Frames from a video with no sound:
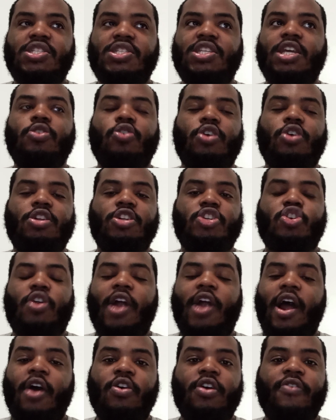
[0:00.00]
sitting on the
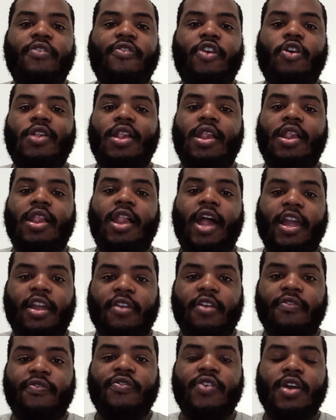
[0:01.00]
trial of her
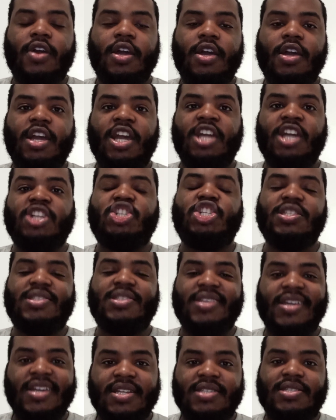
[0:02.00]
life and
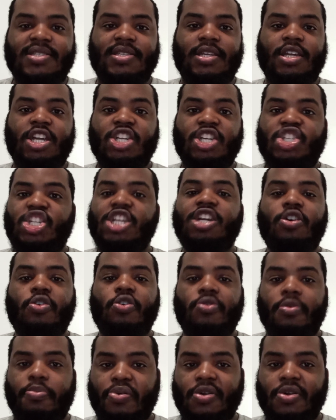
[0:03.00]
she's innocent and she can
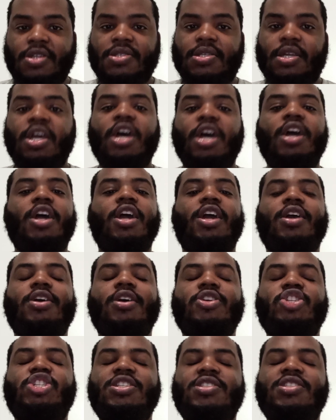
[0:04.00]
go to prison?
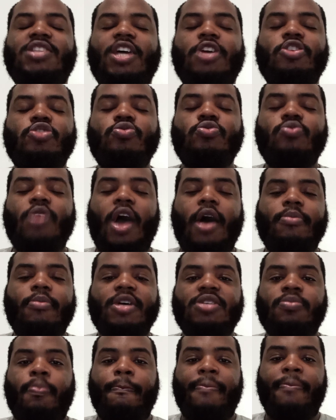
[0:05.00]
She said, do you know how
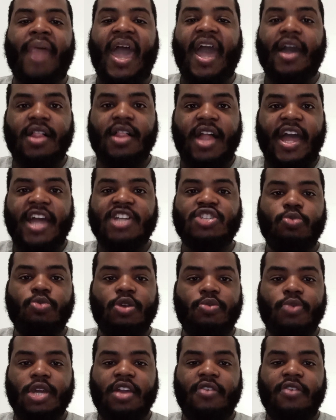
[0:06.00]
much backlash
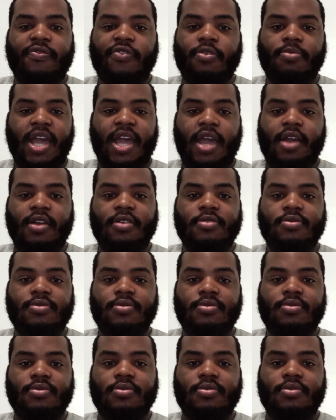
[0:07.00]
we would get from that?
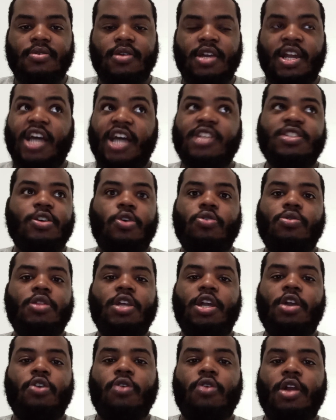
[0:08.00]
And I
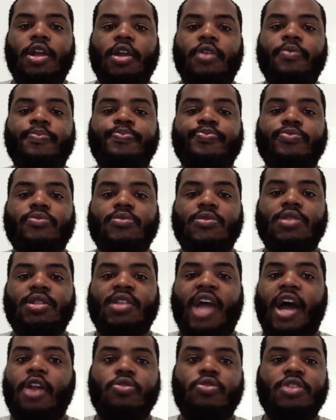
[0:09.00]
totally agree.
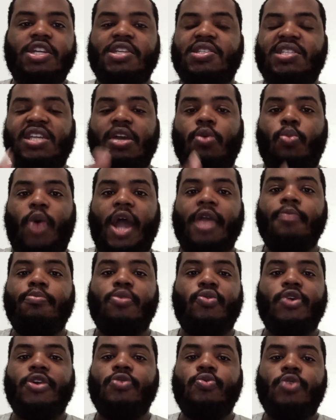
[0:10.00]
Not only is he a white
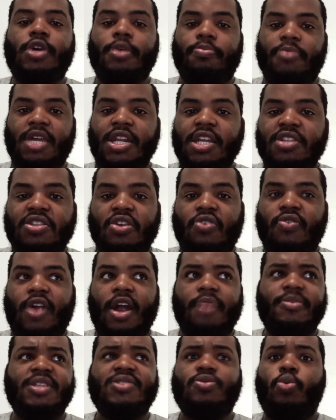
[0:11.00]
boy who committed the
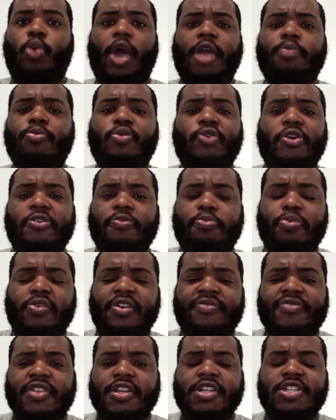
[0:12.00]
crime, he's a white boy of
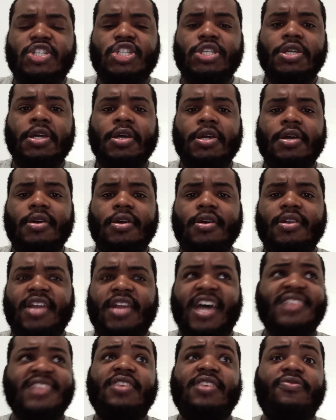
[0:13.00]
privilege.
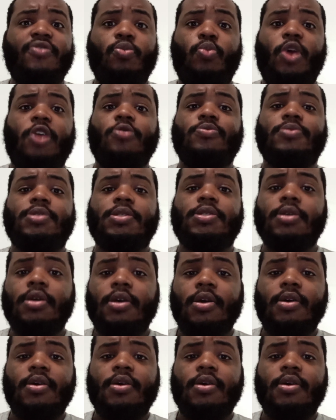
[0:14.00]
That's even worse.